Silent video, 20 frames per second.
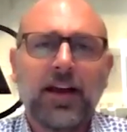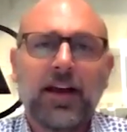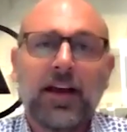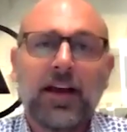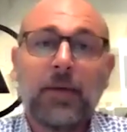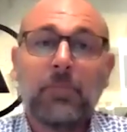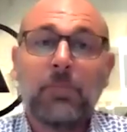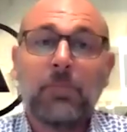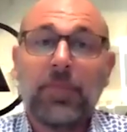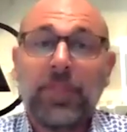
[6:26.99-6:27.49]

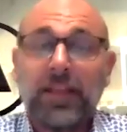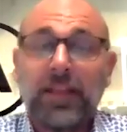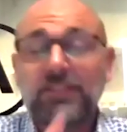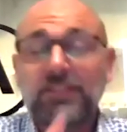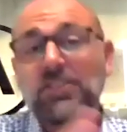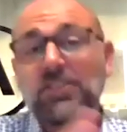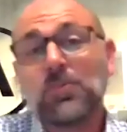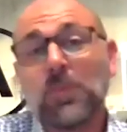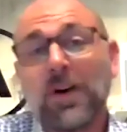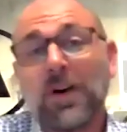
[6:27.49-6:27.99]
Um,
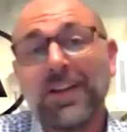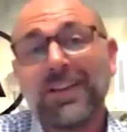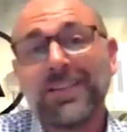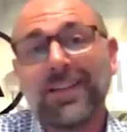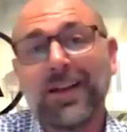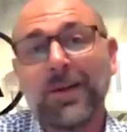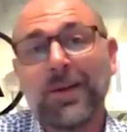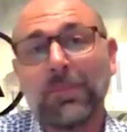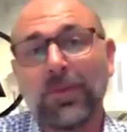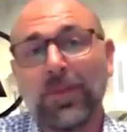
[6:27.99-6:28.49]
that's just one
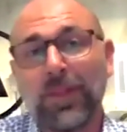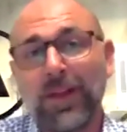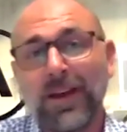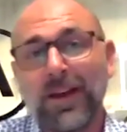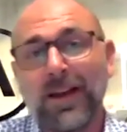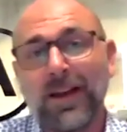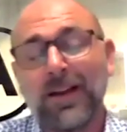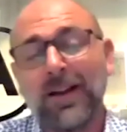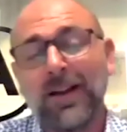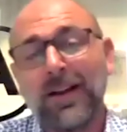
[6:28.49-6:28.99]
example
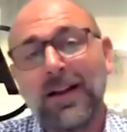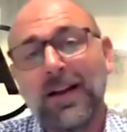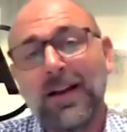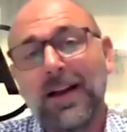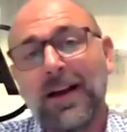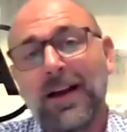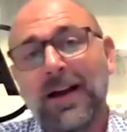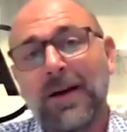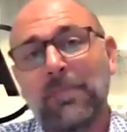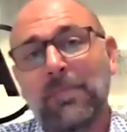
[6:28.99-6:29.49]
there.
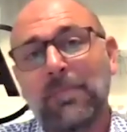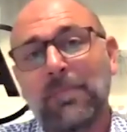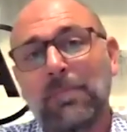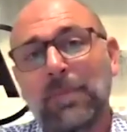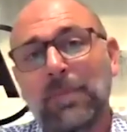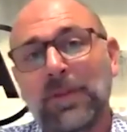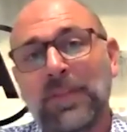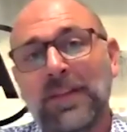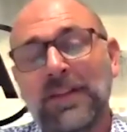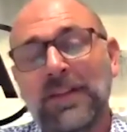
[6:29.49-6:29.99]
Um,
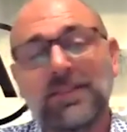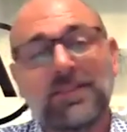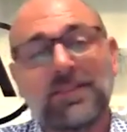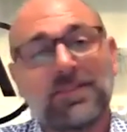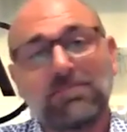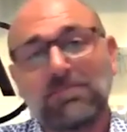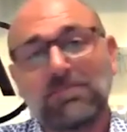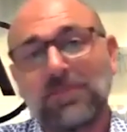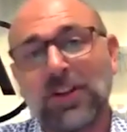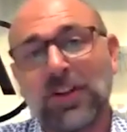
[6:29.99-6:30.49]
but
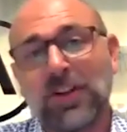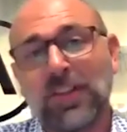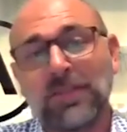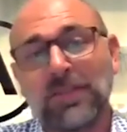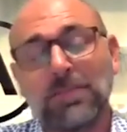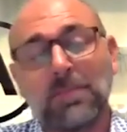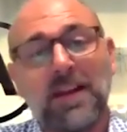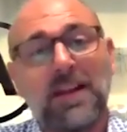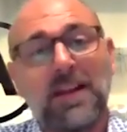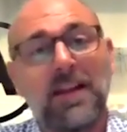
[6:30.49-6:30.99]
there's, you know,
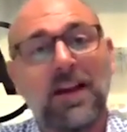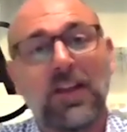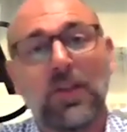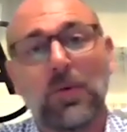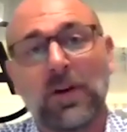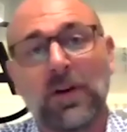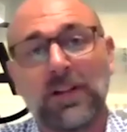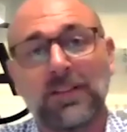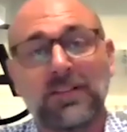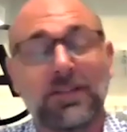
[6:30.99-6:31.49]
there's many other
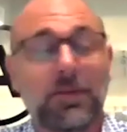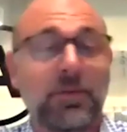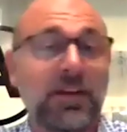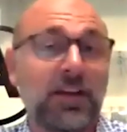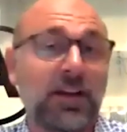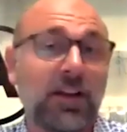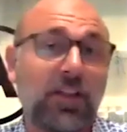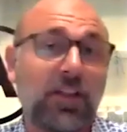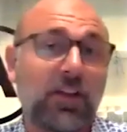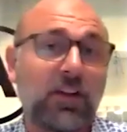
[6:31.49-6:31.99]
ones. I mean,
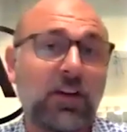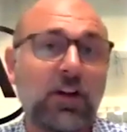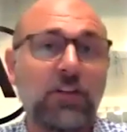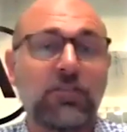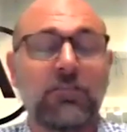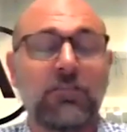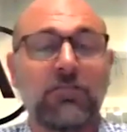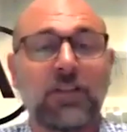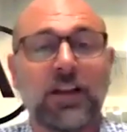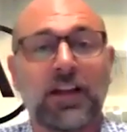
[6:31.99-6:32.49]
another
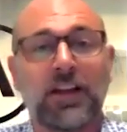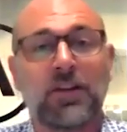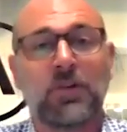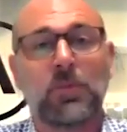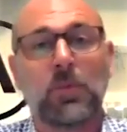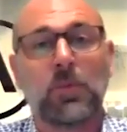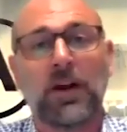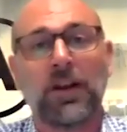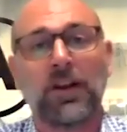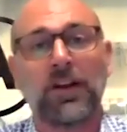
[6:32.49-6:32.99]

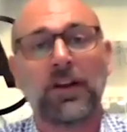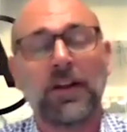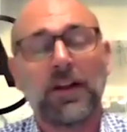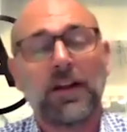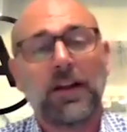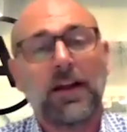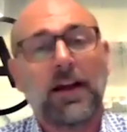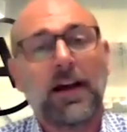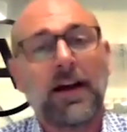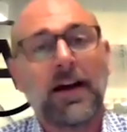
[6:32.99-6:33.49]
COVID-related one
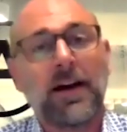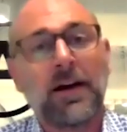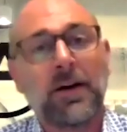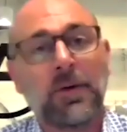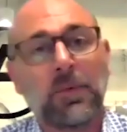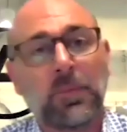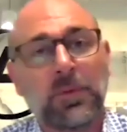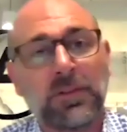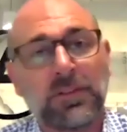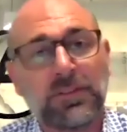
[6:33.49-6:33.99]

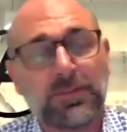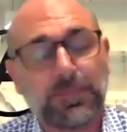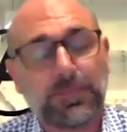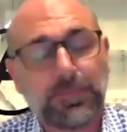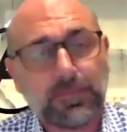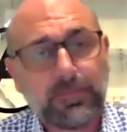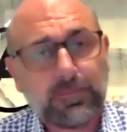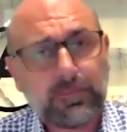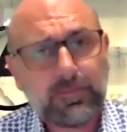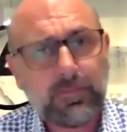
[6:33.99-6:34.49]
Uh, was
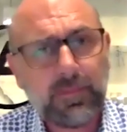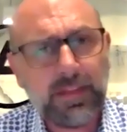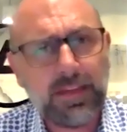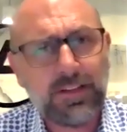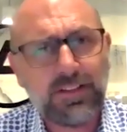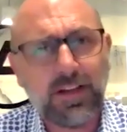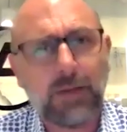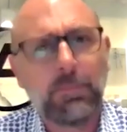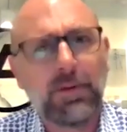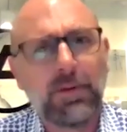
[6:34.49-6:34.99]

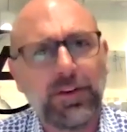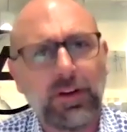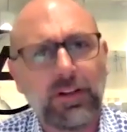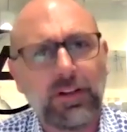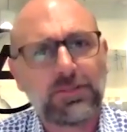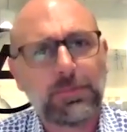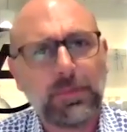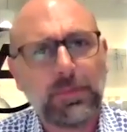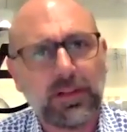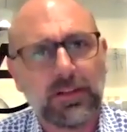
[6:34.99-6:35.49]
a Dublin
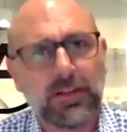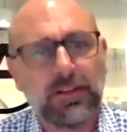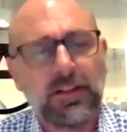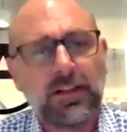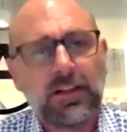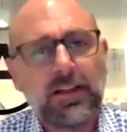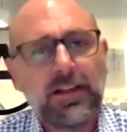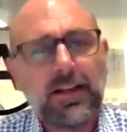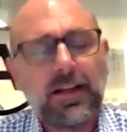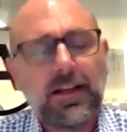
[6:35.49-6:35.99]
hospital
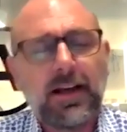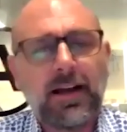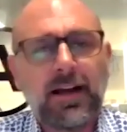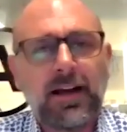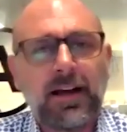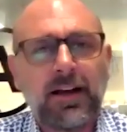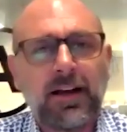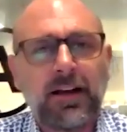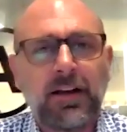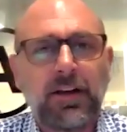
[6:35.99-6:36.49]

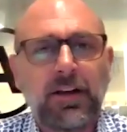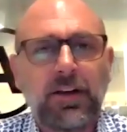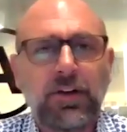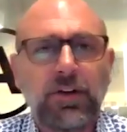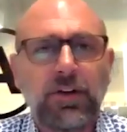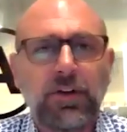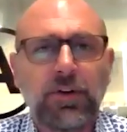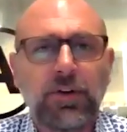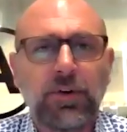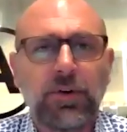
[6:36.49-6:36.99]
uh,
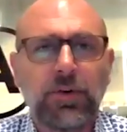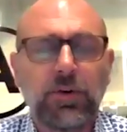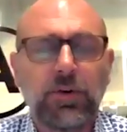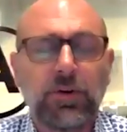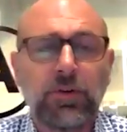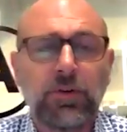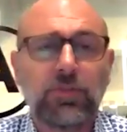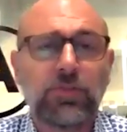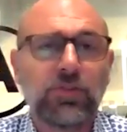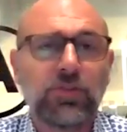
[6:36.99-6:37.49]
who,
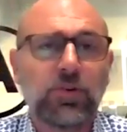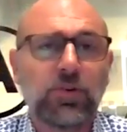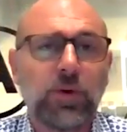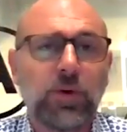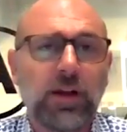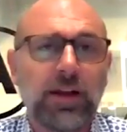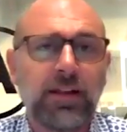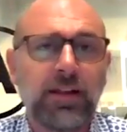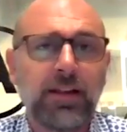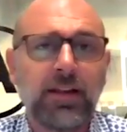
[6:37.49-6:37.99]
who took
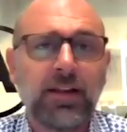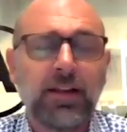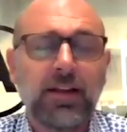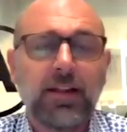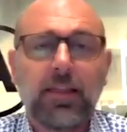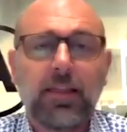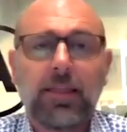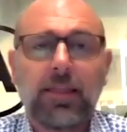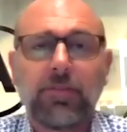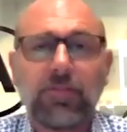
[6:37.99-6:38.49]
away
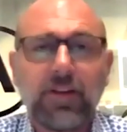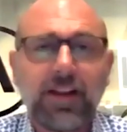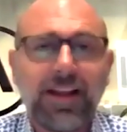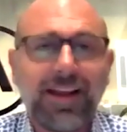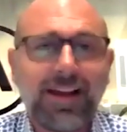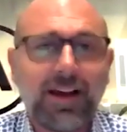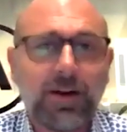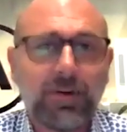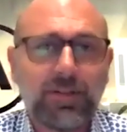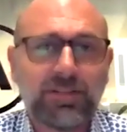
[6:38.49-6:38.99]
three
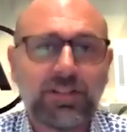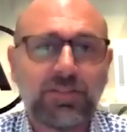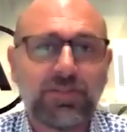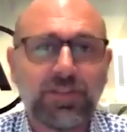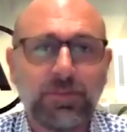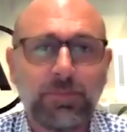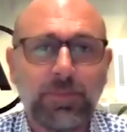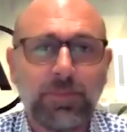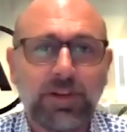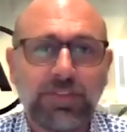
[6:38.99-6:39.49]
hours of
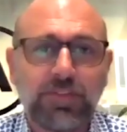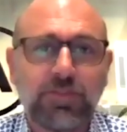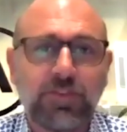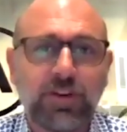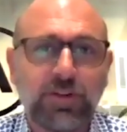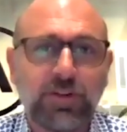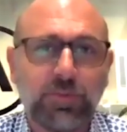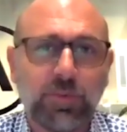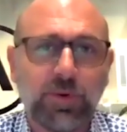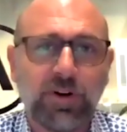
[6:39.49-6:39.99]

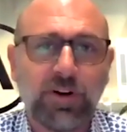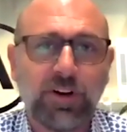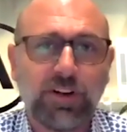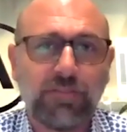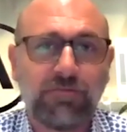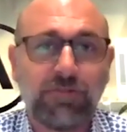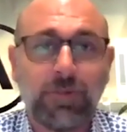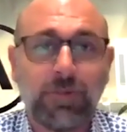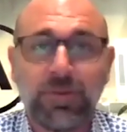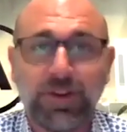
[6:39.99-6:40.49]
administrative work
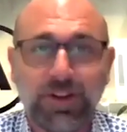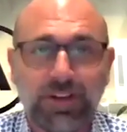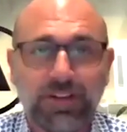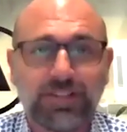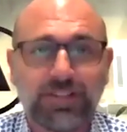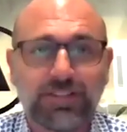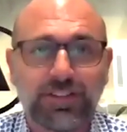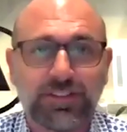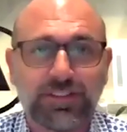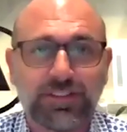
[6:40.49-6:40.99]
from
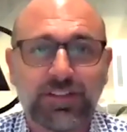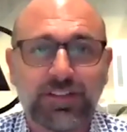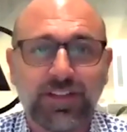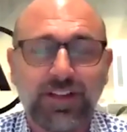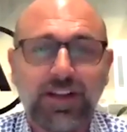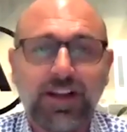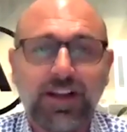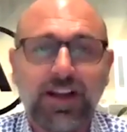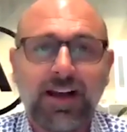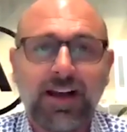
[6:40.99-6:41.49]

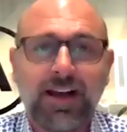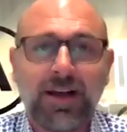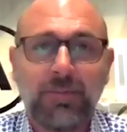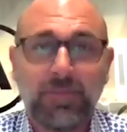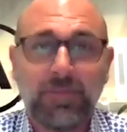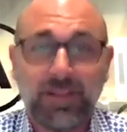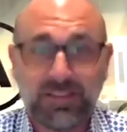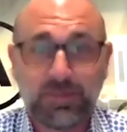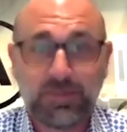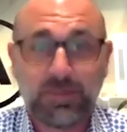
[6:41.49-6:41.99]
nurses, um,
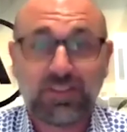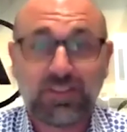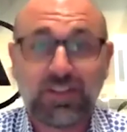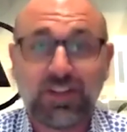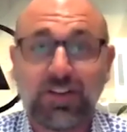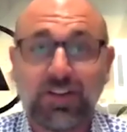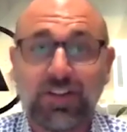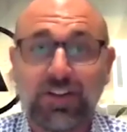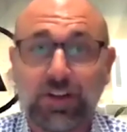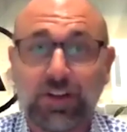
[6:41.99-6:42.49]

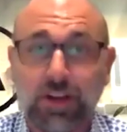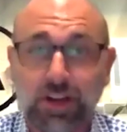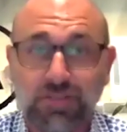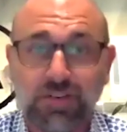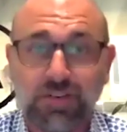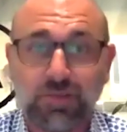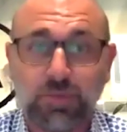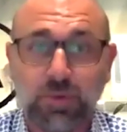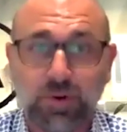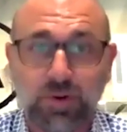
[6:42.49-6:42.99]
especially on the
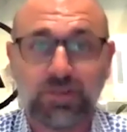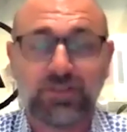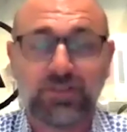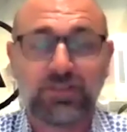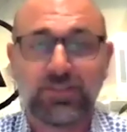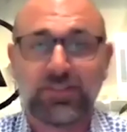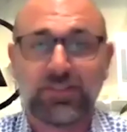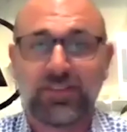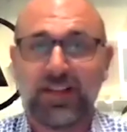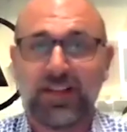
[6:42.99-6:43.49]
COVID wards,
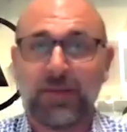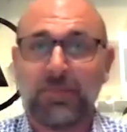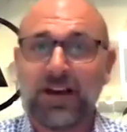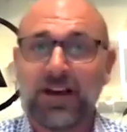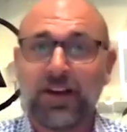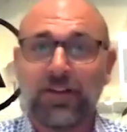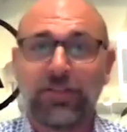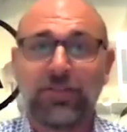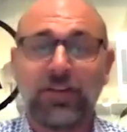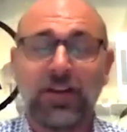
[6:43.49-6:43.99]
because the
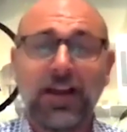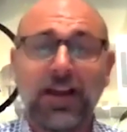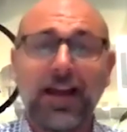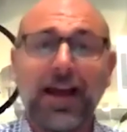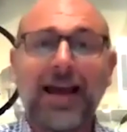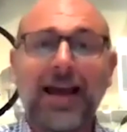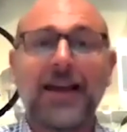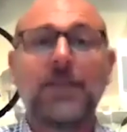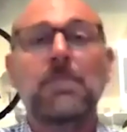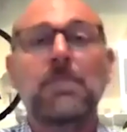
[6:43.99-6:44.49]
amount of
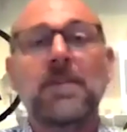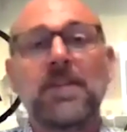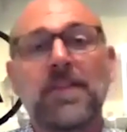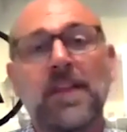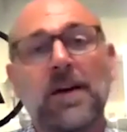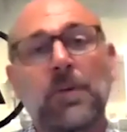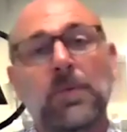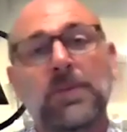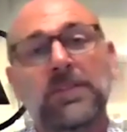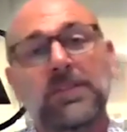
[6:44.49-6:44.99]
admin
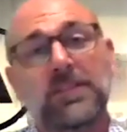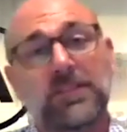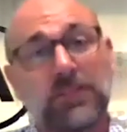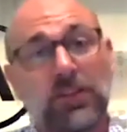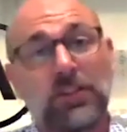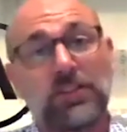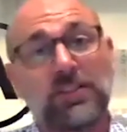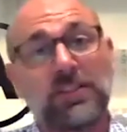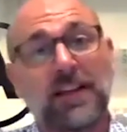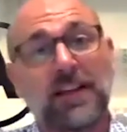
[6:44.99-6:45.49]
that was
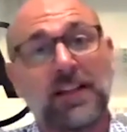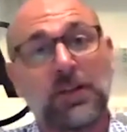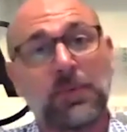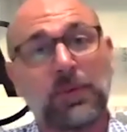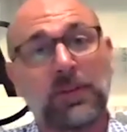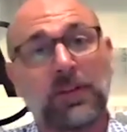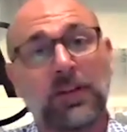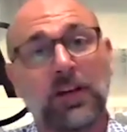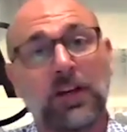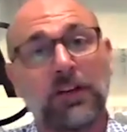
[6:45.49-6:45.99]
associated
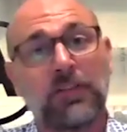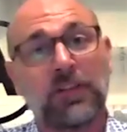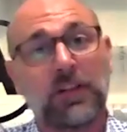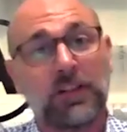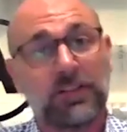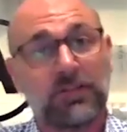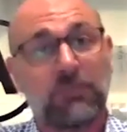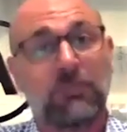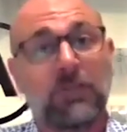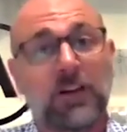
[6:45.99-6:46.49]
with COVID
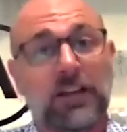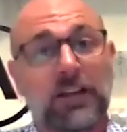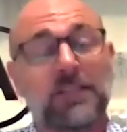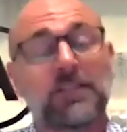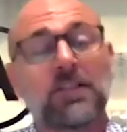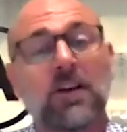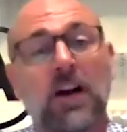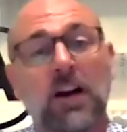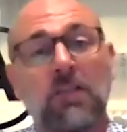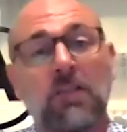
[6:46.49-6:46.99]
had really
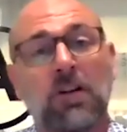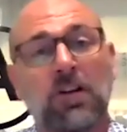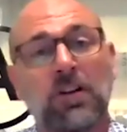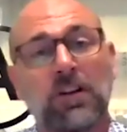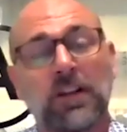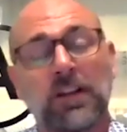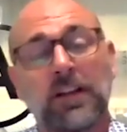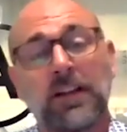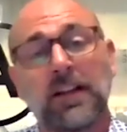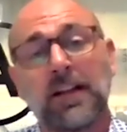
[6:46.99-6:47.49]

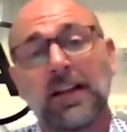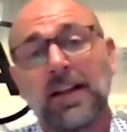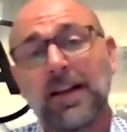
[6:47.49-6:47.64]
skyrocketed.